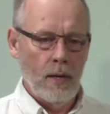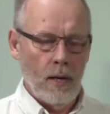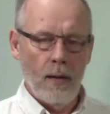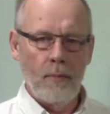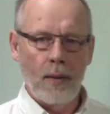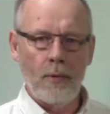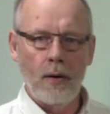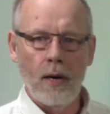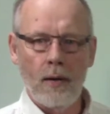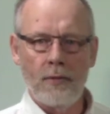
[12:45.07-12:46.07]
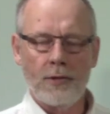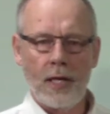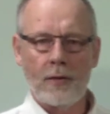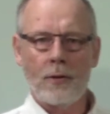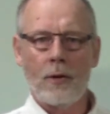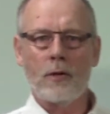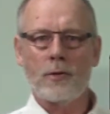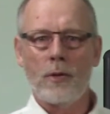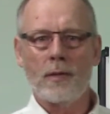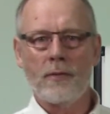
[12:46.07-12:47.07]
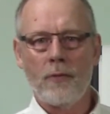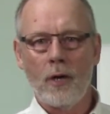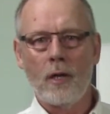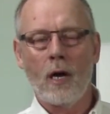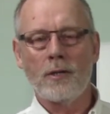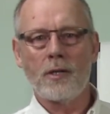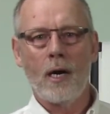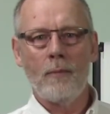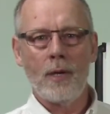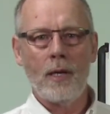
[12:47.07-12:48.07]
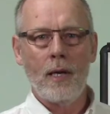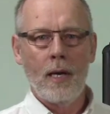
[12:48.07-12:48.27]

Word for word: a member of the janitorial store that's a very large company,